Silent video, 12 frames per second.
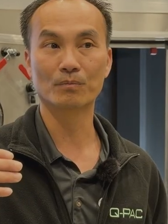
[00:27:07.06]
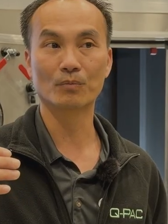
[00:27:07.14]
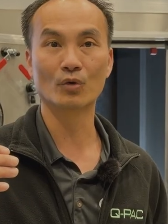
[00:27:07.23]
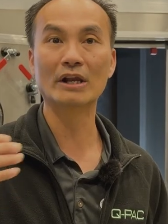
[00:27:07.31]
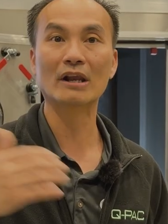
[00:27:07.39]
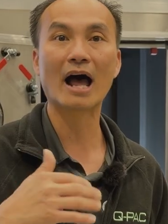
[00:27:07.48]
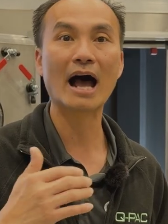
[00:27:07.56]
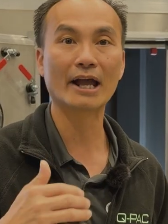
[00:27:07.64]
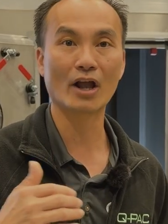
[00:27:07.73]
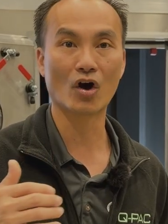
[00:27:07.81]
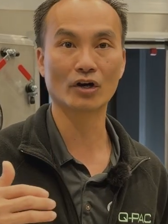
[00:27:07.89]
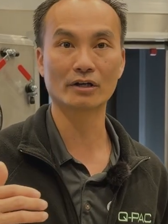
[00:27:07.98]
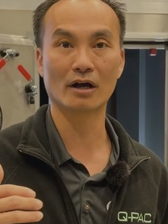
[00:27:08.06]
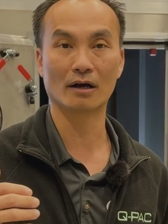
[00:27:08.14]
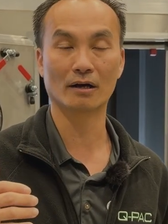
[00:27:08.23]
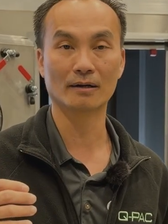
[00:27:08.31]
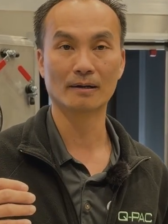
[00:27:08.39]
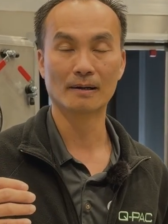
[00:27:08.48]
rely on
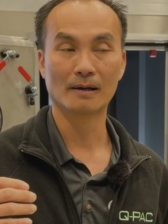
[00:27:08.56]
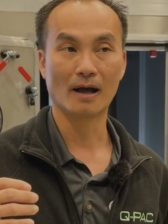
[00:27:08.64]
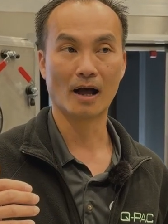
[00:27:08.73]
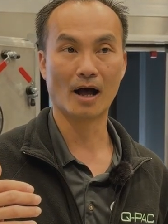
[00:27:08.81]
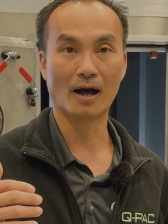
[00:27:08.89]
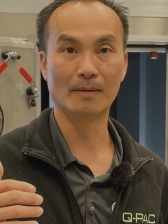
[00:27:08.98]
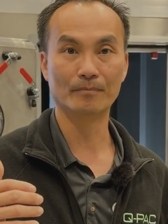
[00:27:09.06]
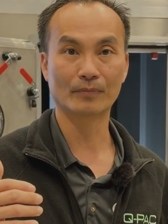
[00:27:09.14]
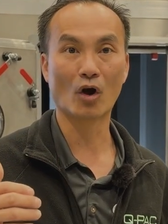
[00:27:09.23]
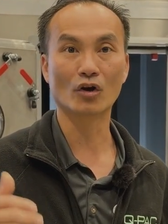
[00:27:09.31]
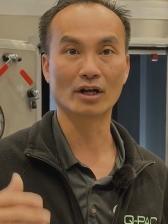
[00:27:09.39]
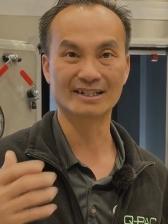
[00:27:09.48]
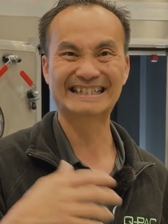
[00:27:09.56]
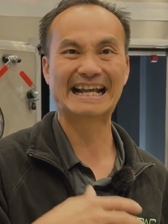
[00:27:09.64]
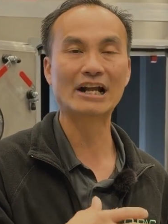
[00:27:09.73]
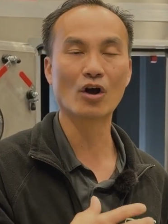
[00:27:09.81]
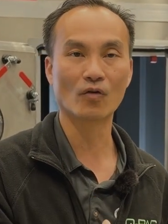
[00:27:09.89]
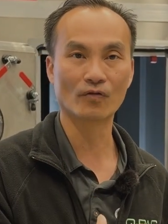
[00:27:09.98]
the
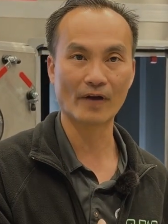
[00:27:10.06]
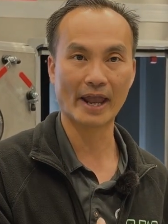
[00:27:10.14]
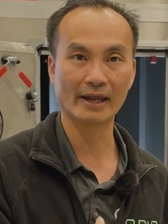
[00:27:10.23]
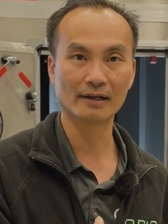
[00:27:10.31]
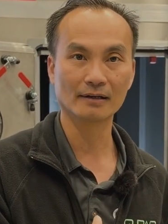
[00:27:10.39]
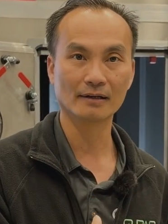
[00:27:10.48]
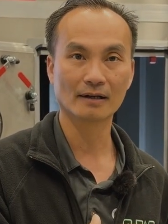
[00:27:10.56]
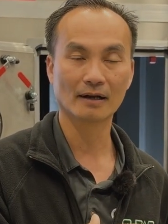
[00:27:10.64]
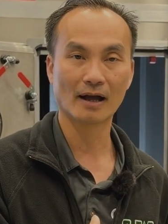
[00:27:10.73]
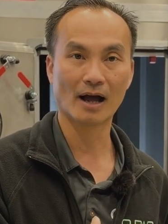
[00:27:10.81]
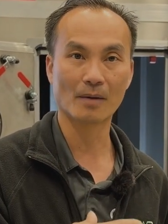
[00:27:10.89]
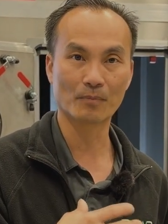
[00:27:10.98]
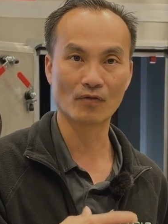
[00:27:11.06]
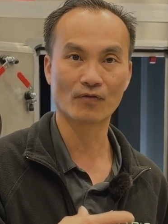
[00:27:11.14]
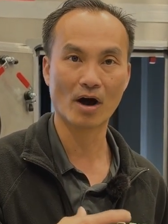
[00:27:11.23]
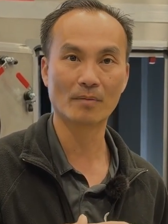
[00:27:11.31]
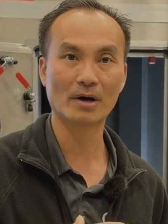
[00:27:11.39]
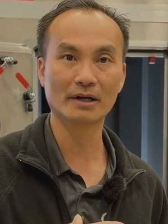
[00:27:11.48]
single fan
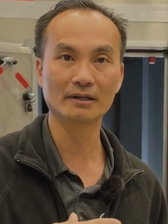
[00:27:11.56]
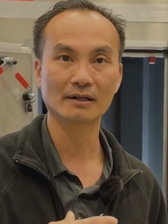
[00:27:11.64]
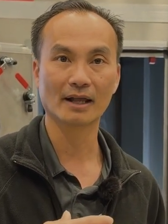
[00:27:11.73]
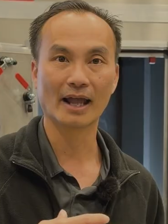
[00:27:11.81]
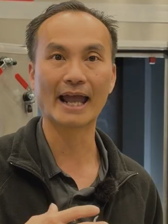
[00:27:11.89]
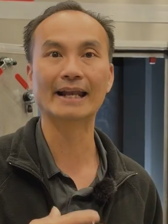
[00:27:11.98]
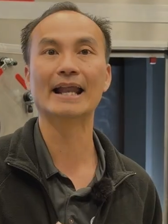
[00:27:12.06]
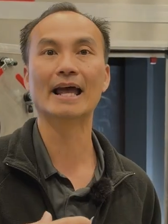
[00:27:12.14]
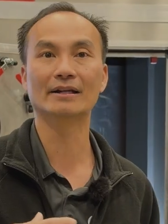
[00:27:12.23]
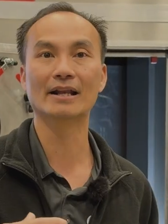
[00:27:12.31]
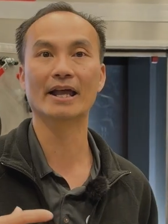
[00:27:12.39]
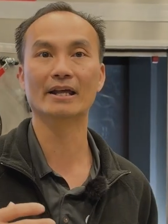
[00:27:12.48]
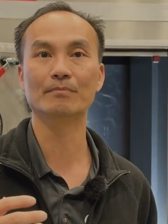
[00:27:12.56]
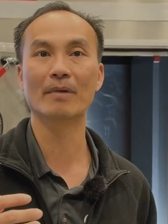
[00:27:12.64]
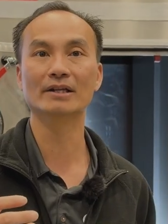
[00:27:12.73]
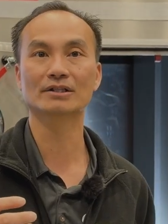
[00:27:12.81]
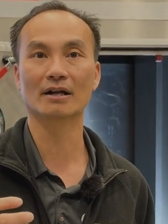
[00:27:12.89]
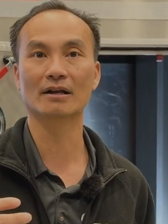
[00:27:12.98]
performance, and then they
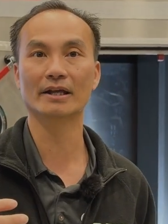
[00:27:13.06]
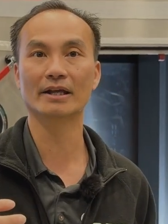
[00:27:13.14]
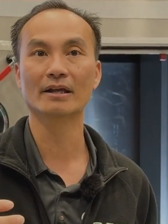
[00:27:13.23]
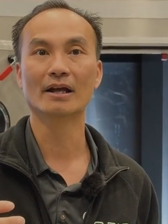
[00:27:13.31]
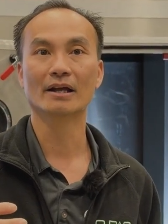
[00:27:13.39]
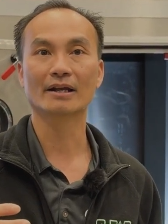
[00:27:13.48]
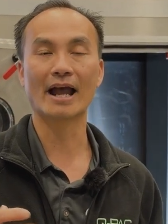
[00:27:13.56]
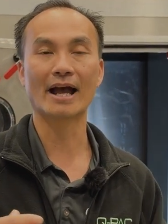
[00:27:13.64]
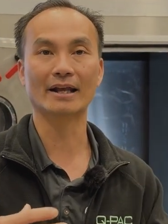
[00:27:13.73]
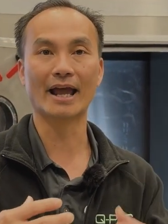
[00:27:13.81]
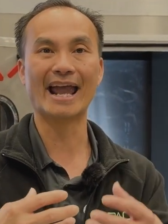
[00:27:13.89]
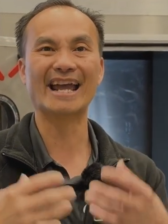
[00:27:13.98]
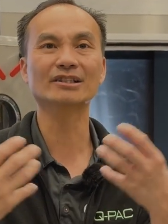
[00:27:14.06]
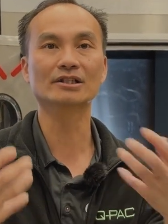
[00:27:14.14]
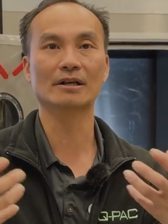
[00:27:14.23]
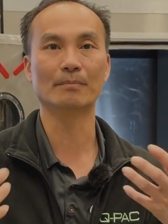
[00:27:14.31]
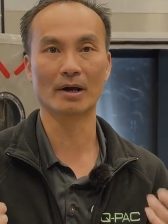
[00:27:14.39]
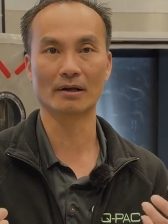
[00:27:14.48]
basically kind of
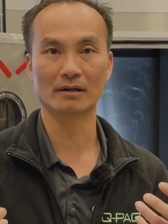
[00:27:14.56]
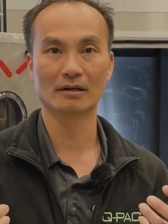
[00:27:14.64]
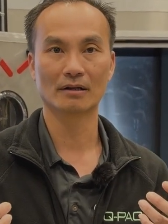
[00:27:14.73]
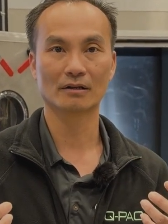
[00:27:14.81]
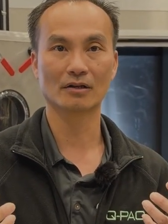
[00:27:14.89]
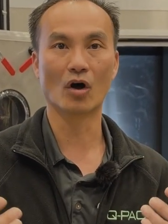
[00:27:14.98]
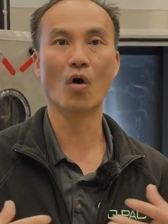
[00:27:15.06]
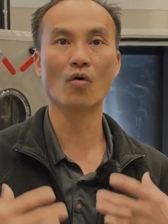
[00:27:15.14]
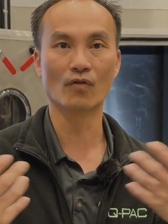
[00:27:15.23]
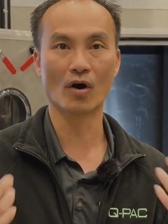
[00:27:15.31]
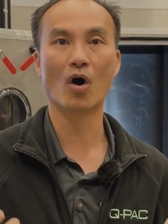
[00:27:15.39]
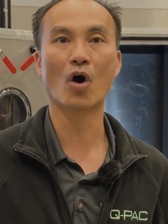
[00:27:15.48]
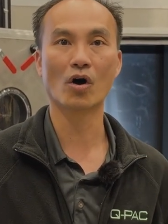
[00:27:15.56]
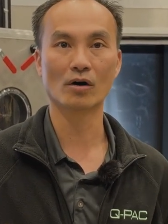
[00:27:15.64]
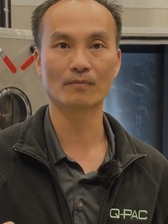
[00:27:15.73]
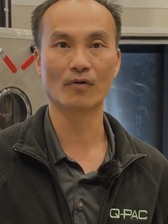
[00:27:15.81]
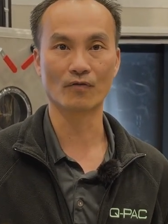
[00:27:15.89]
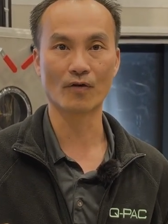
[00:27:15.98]
estimate the overall
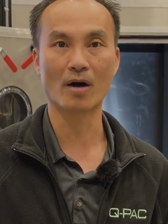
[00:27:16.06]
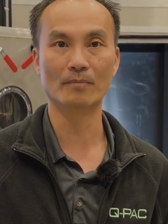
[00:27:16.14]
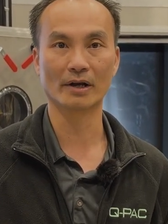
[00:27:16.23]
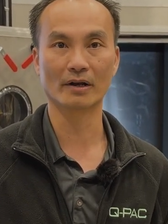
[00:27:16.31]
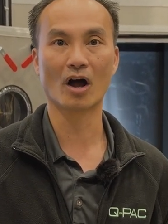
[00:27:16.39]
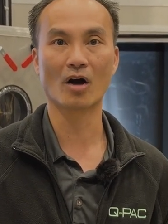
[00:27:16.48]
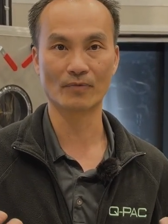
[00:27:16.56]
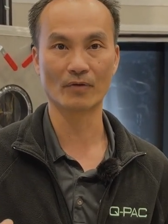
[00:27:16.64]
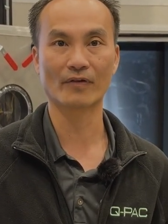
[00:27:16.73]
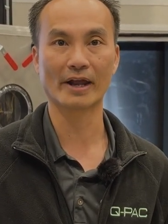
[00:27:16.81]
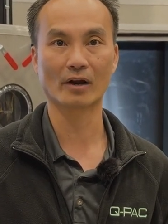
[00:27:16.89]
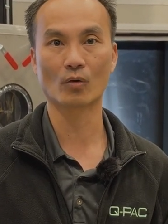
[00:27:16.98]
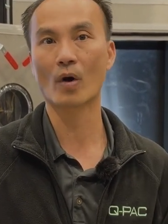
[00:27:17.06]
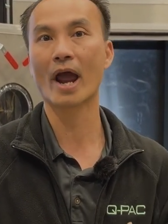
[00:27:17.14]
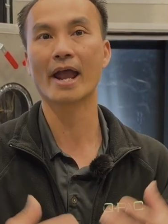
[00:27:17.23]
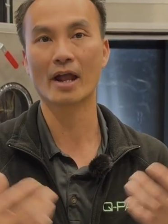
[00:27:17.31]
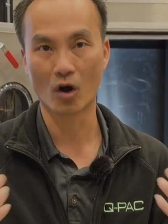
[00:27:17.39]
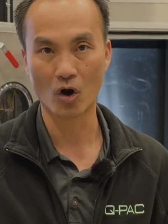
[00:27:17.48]
performance of the fan
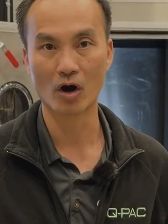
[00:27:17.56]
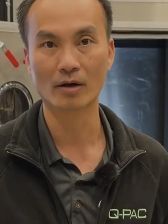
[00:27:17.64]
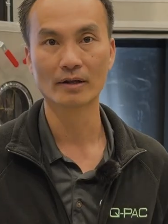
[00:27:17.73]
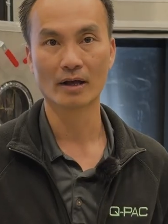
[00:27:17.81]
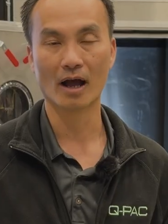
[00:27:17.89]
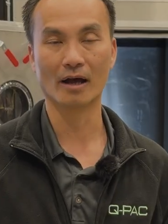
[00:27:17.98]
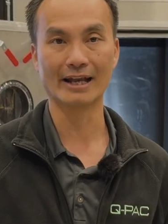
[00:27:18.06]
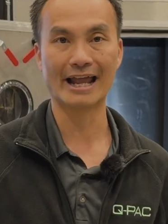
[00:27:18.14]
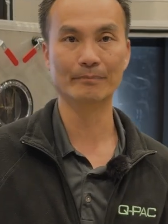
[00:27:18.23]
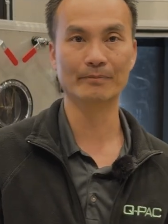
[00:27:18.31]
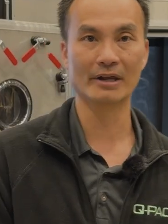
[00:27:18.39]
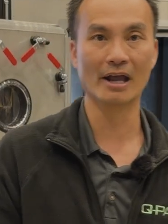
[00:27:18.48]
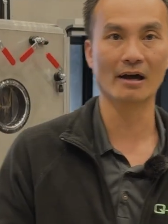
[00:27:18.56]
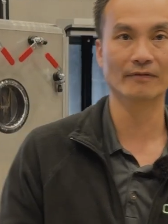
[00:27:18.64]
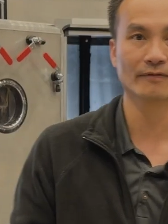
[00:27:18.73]
array or an MPF.